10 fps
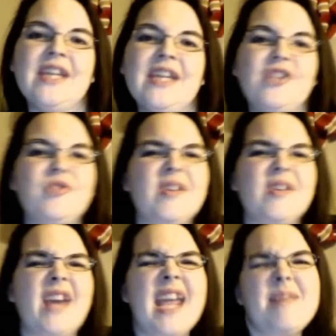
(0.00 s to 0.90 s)
and you're doing your
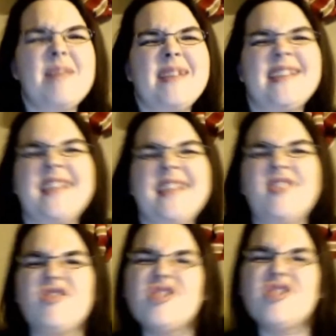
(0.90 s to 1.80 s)
ABCs and
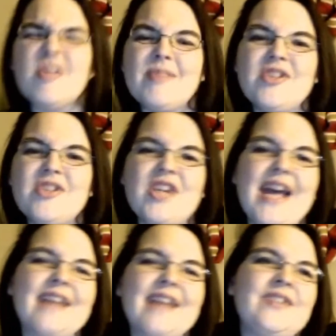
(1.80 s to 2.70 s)
your jumping jacks,